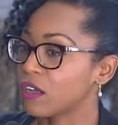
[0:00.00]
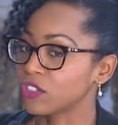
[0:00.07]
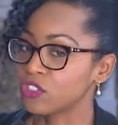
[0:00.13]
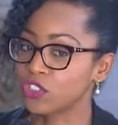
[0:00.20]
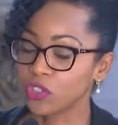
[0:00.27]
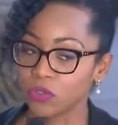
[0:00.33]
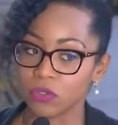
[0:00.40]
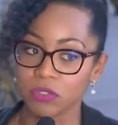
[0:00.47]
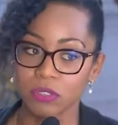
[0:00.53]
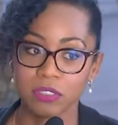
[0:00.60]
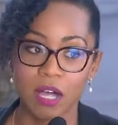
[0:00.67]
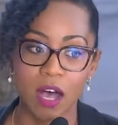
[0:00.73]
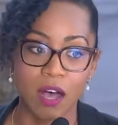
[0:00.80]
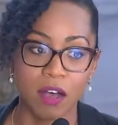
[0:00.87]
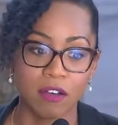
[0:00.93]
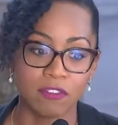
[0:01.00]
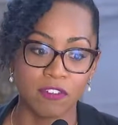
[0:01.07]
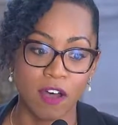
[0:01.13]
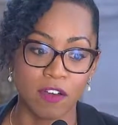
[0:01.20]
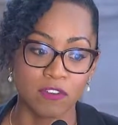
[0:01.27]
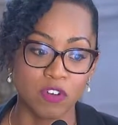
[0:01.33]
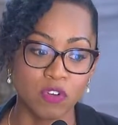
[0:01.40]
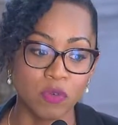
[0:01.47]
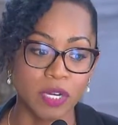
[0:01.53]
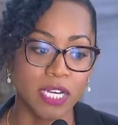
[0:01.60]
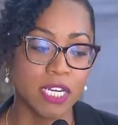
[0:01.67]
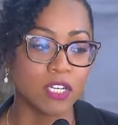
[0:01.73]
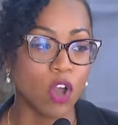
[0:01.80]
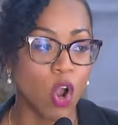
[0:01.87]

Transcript: jewel of green